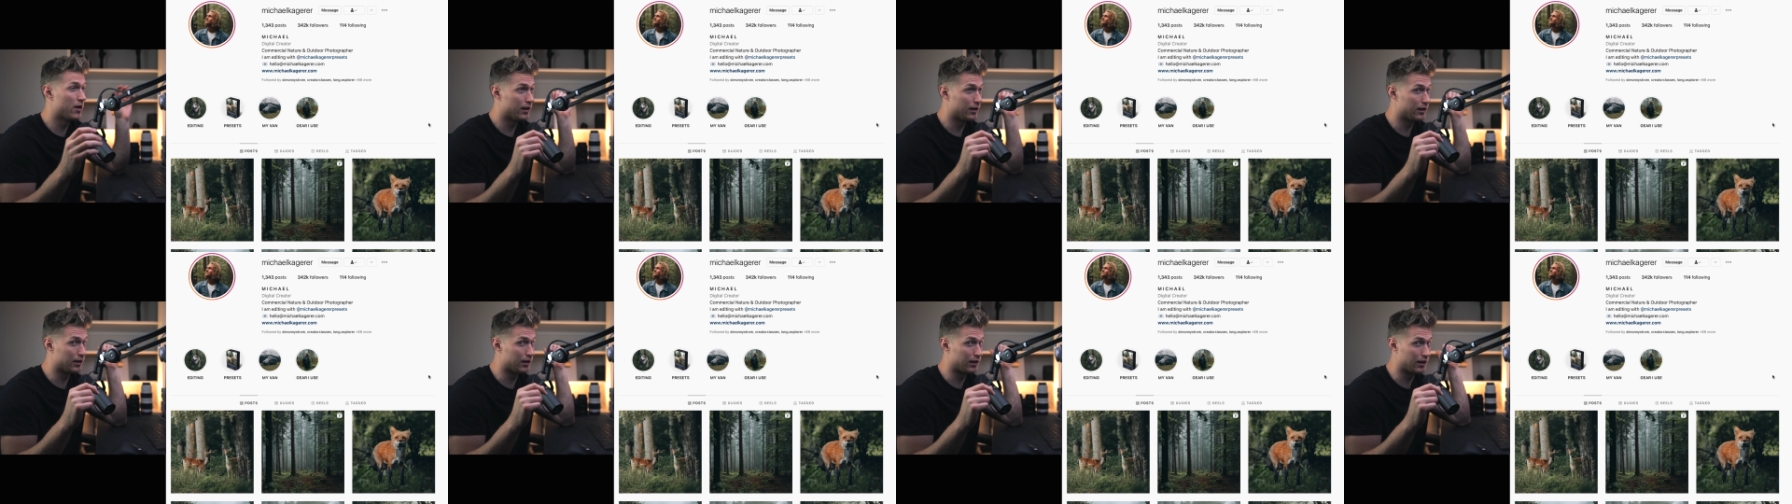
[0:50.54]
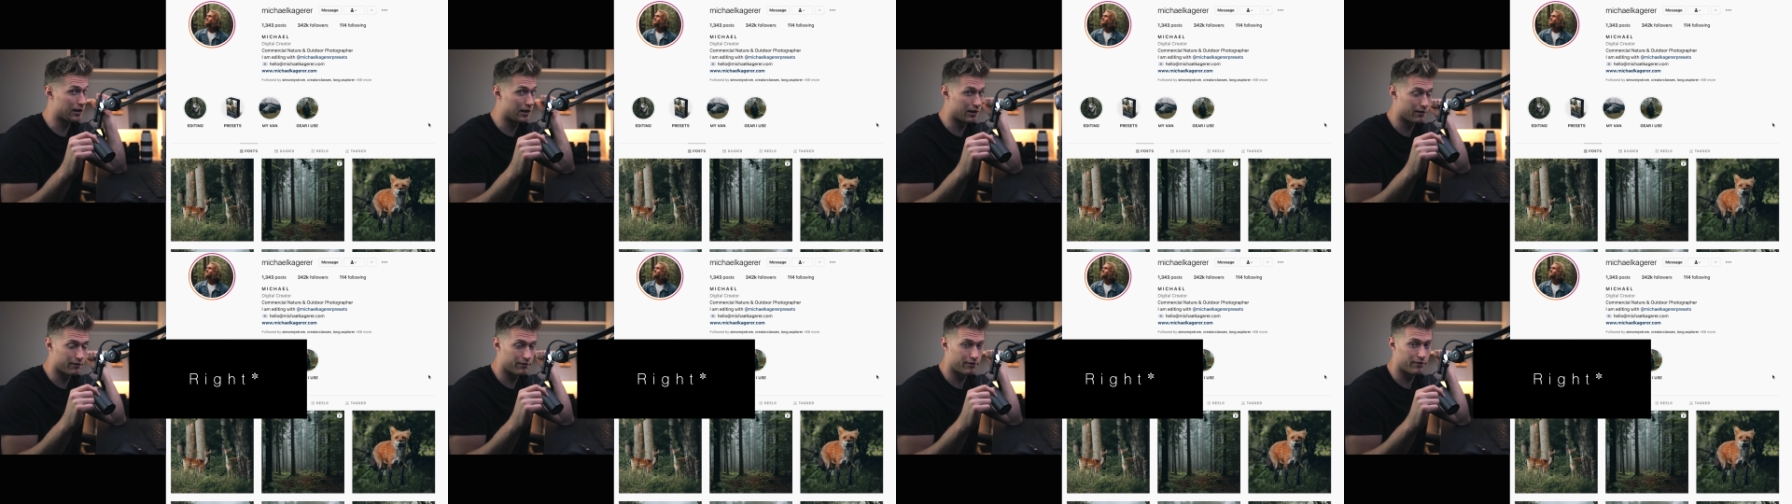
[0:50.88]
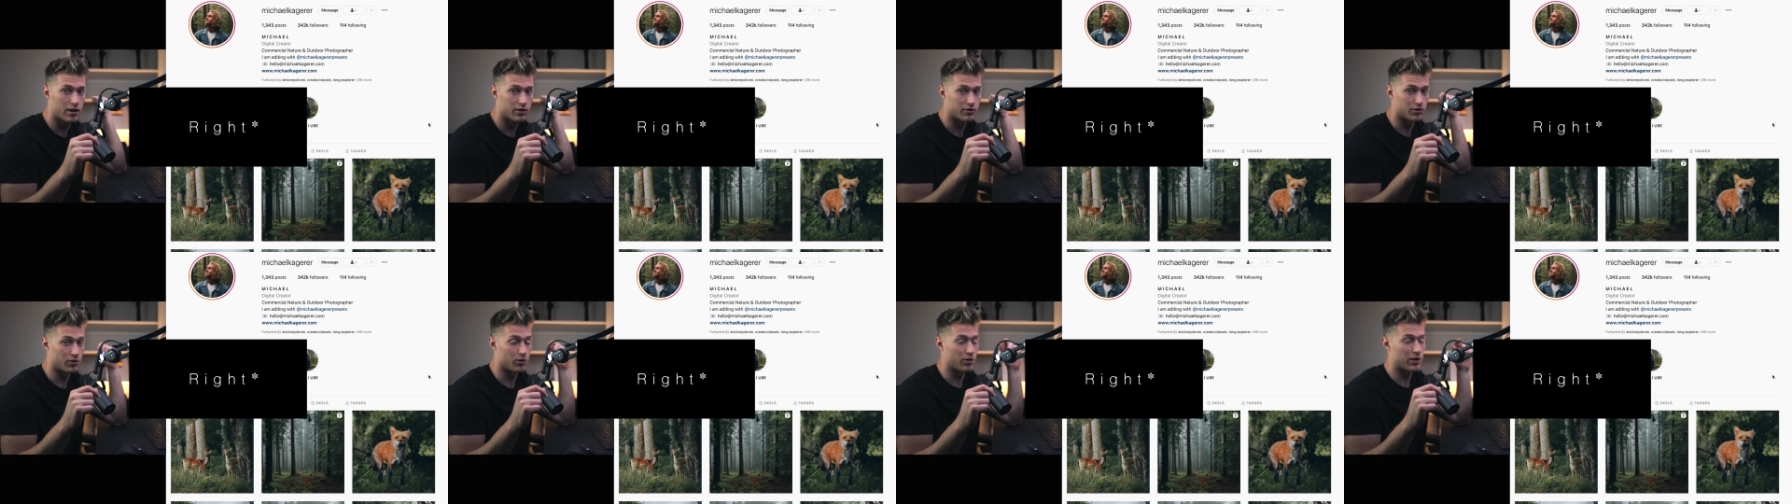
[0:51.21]

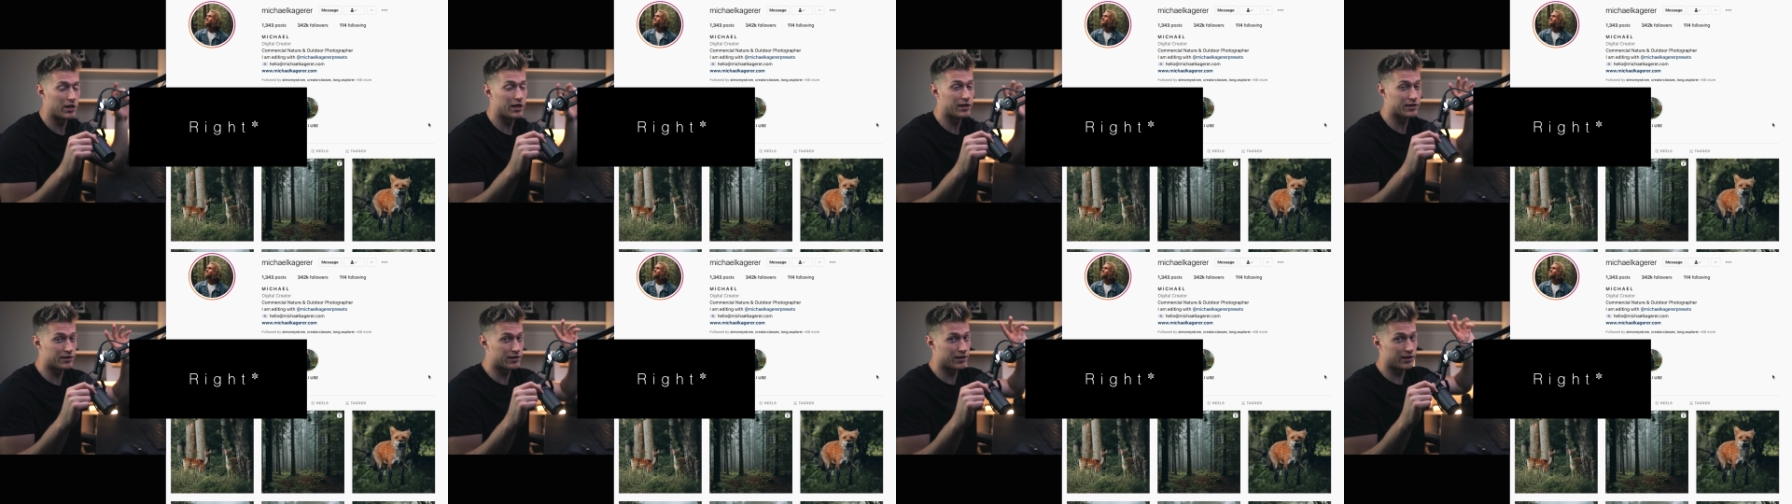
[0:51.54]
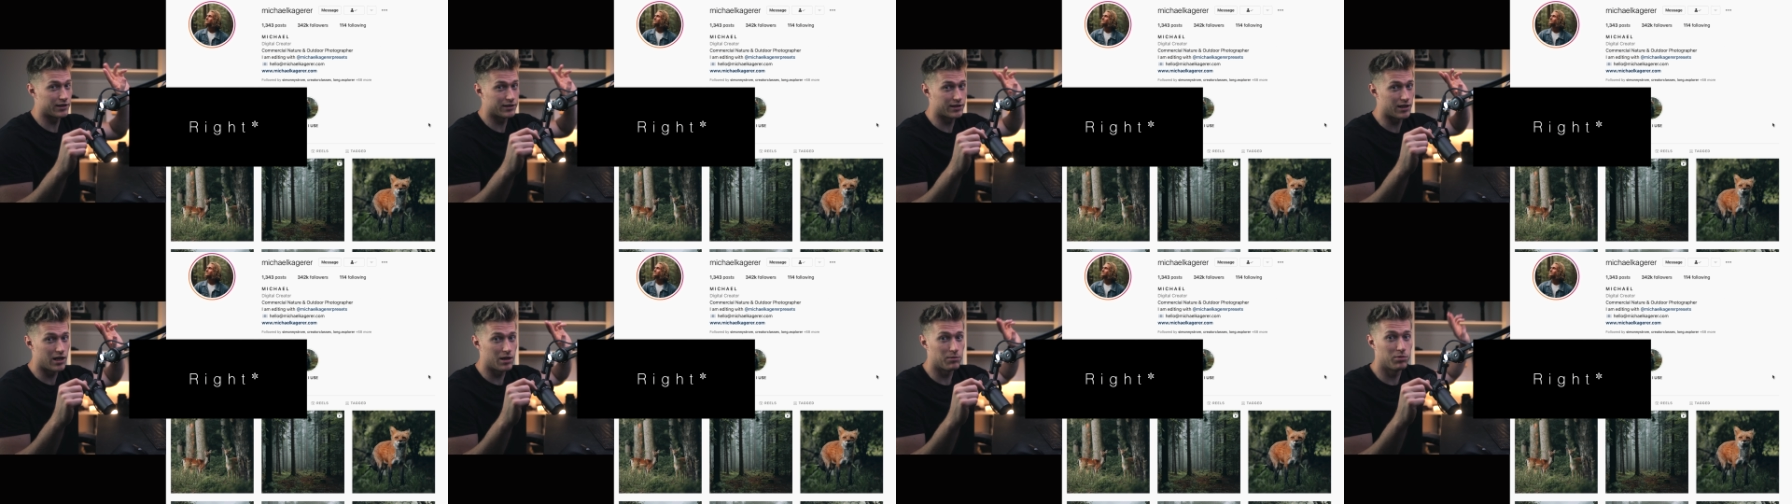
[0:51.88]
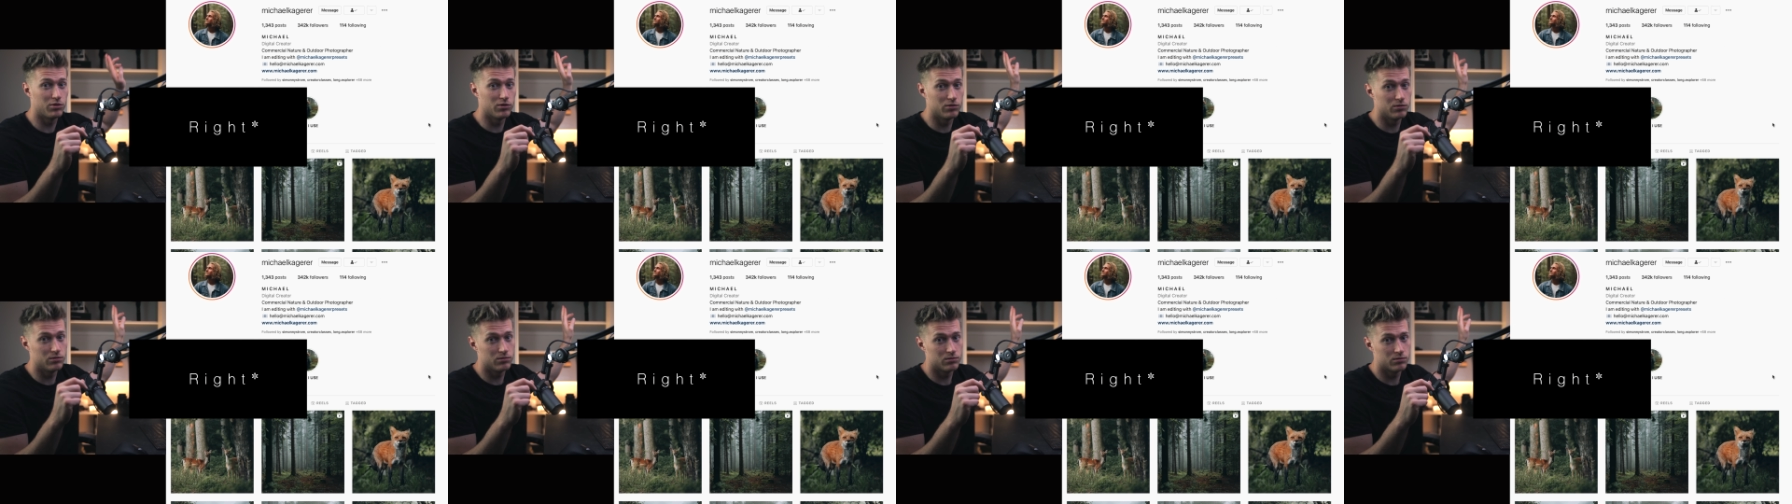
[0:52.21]
left. So here's an
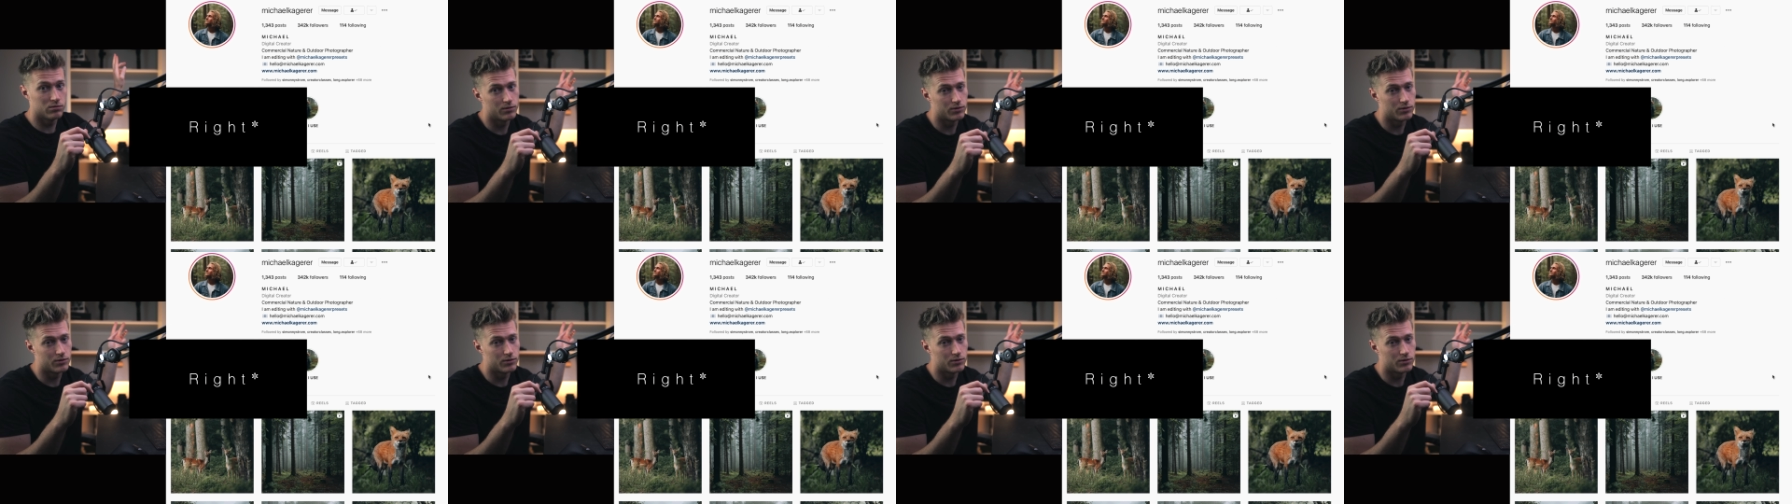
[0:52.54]
example,